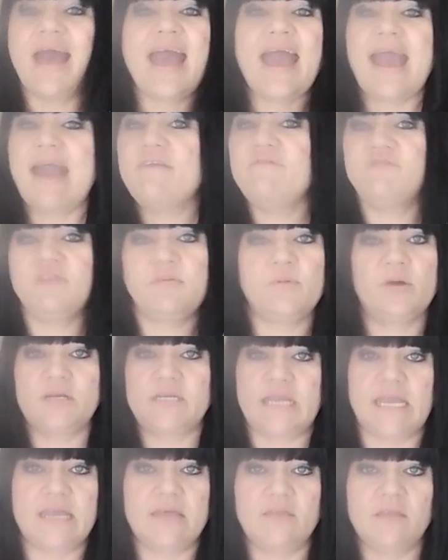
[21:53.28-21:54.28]

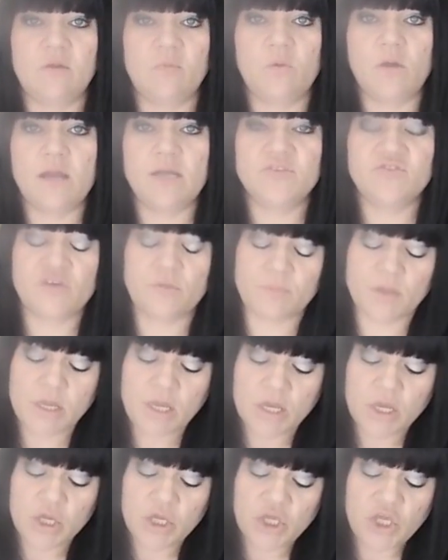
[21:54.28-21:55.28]
everybody that works for them,
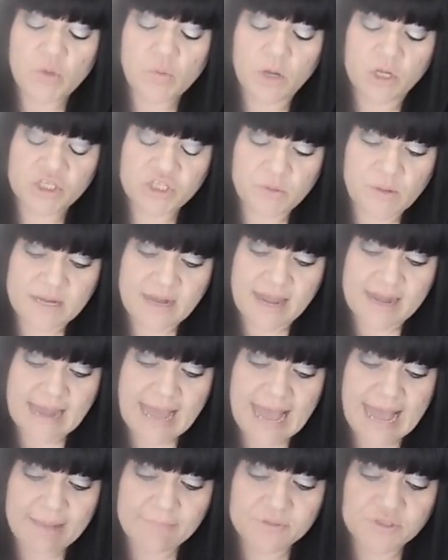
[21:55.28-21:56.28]
you are doing an
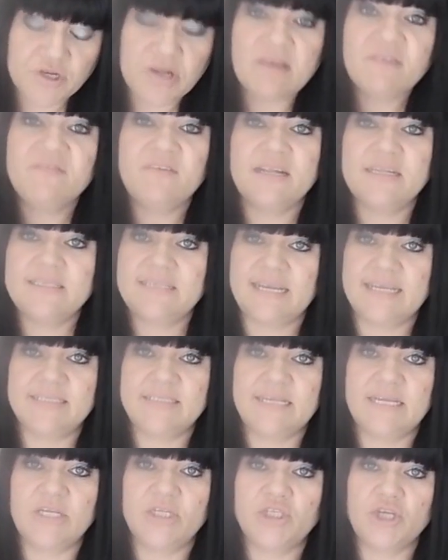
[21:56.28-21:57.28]
absolutely
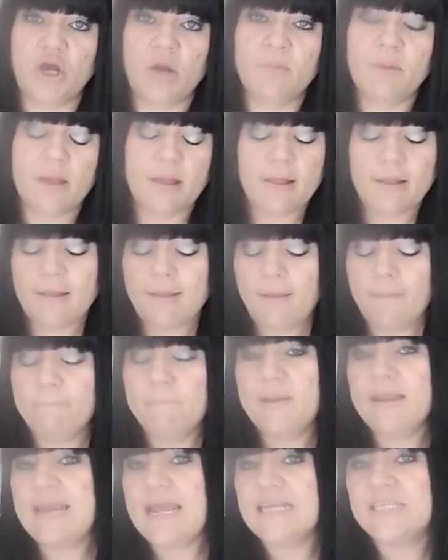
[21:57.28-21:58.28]
fantastic job.
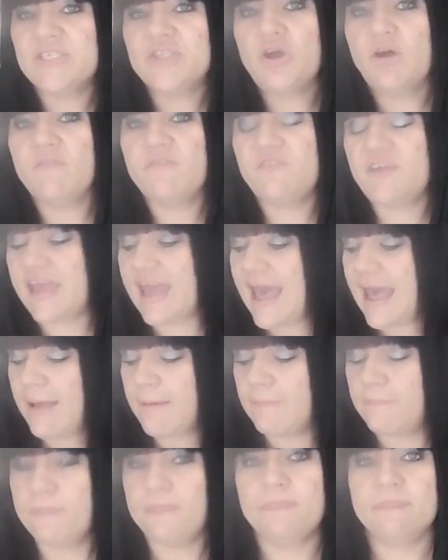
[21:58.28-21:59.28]
But let's not forget
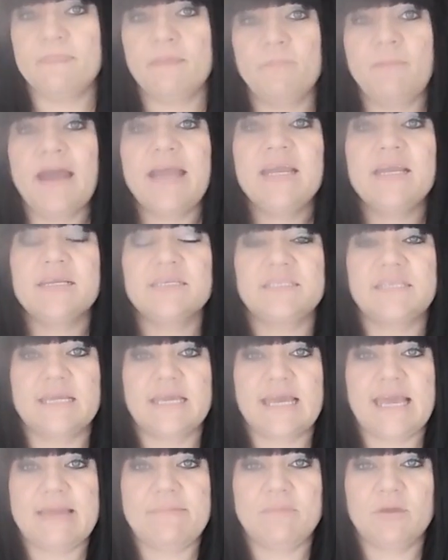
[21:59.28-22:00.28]
the bankers that
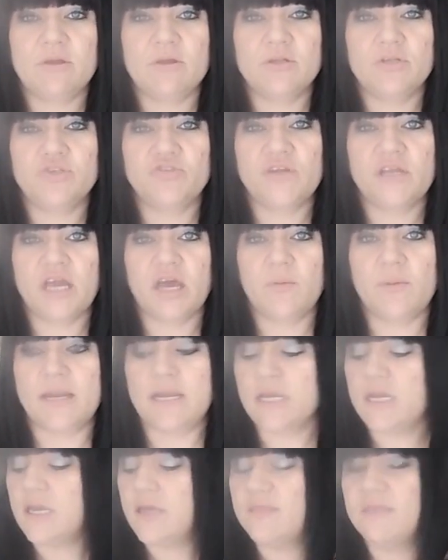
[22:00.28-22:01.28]
keep the country going,
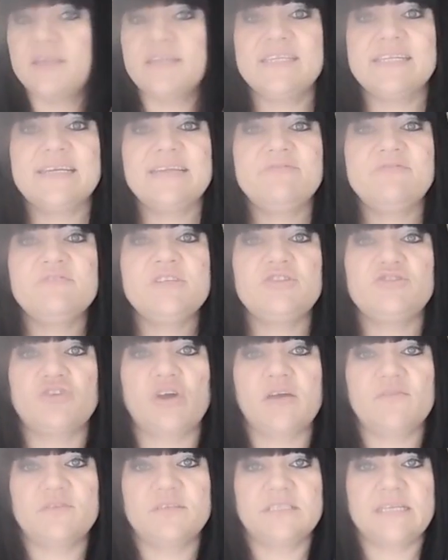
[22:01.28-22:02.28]
the delivery
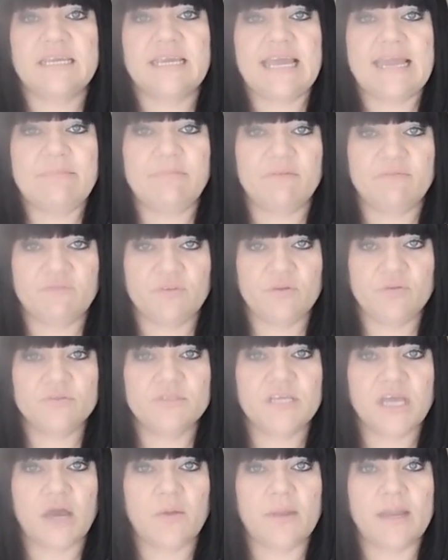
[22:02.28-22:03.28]
drivers that keep the foods
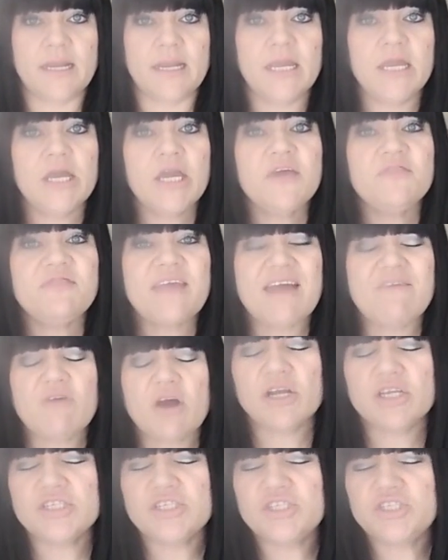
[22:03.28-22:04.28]
going. There
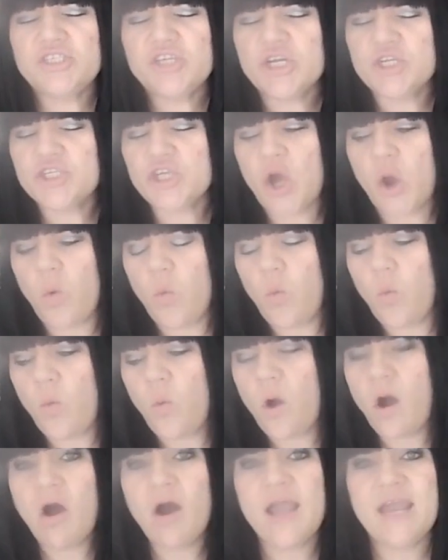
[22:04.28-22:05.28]
such a
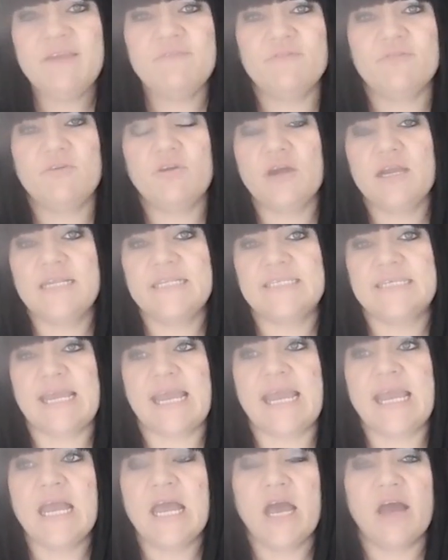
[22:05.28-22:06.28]
wide
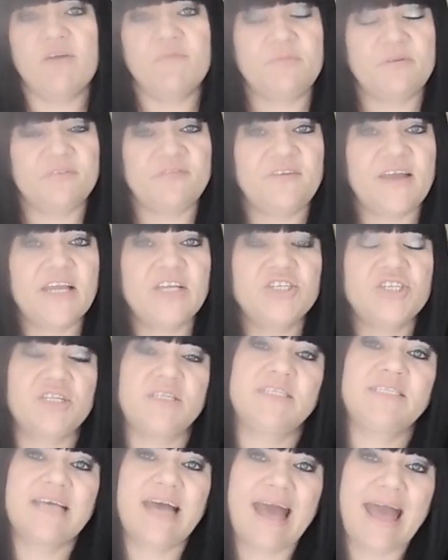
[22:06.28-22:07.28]
variety of
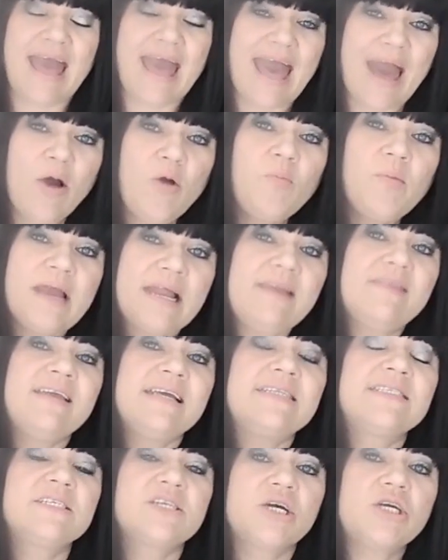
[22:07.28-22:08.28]
professions that are helping
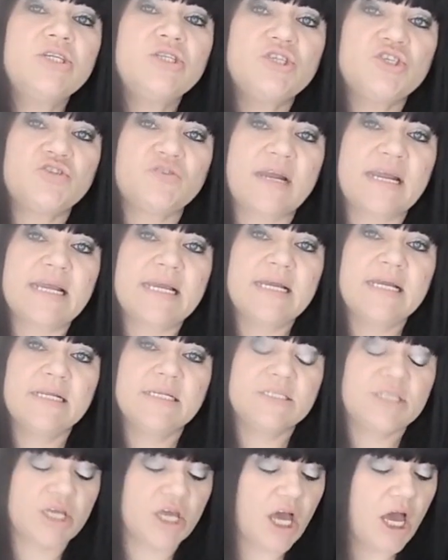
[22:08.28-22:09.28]
this country
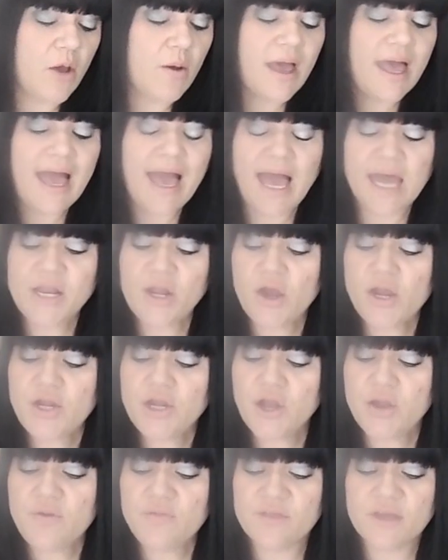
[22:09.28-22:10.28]
to go. And I
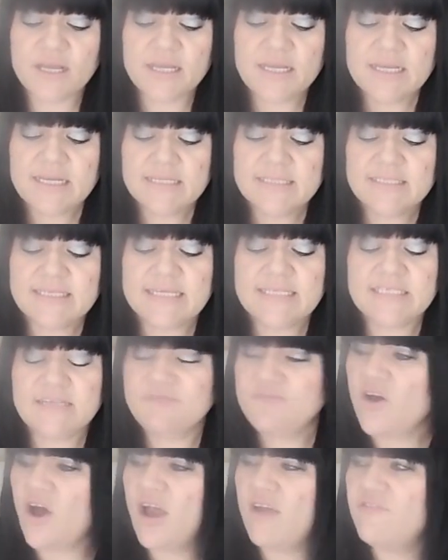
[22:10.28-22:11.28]
know that
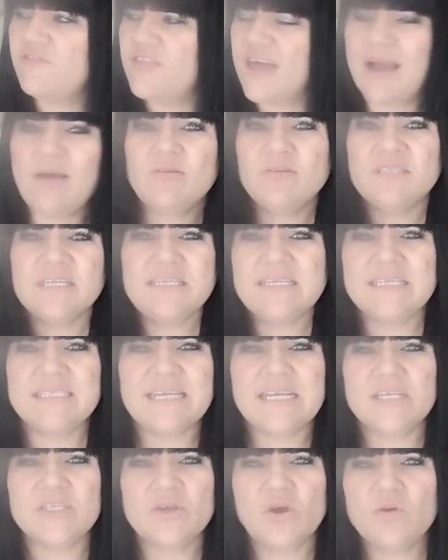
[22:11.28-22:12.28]

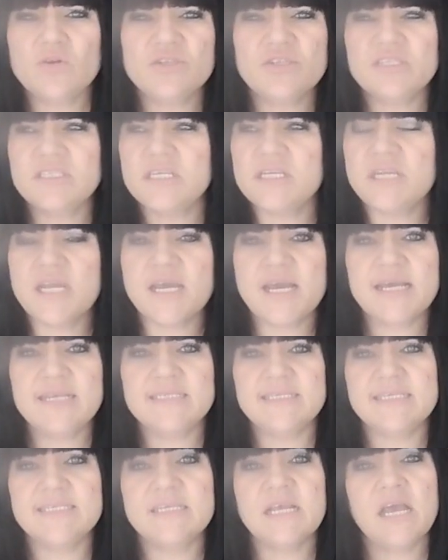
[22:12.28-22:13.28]
65,000, doctors and
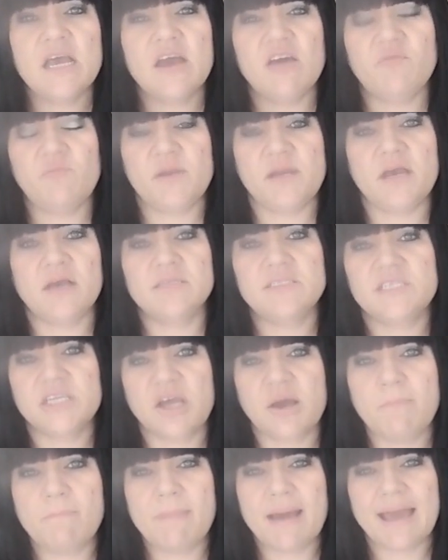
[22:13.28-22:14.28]
nurses have been asked to
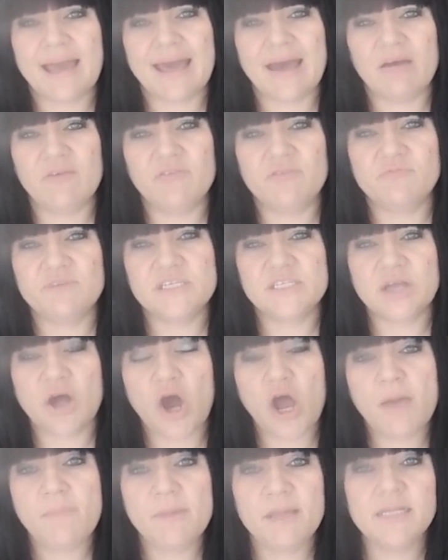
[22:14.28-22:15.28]
come back out of the
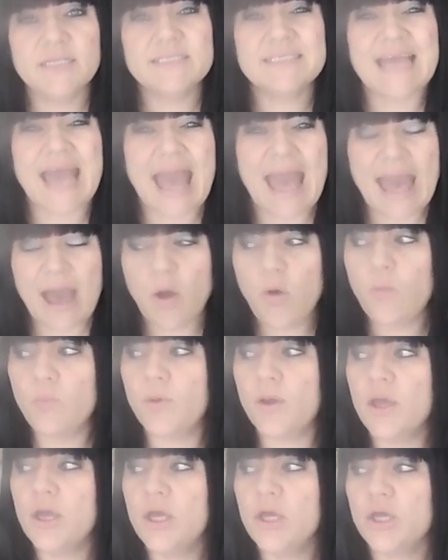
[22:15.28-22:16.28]
retirement to help
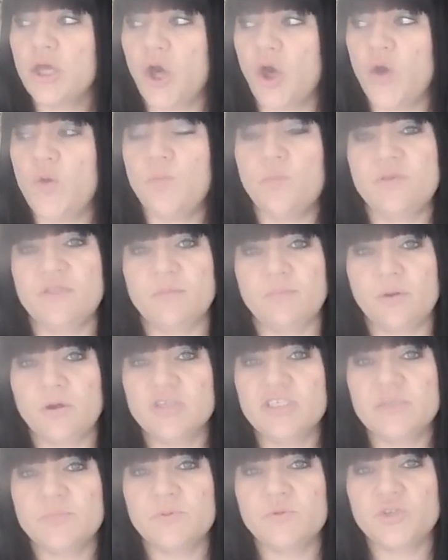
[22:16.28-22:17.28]
cope with the
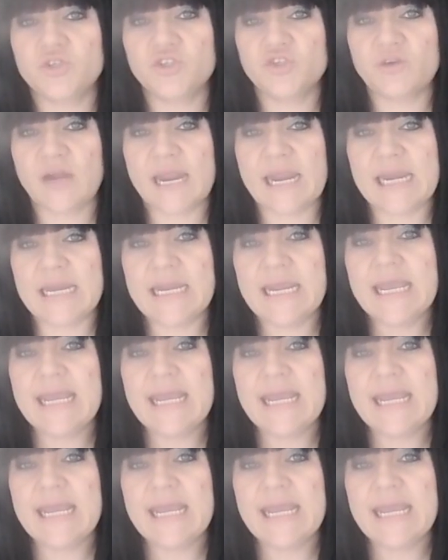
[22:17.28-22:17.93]
possible strain.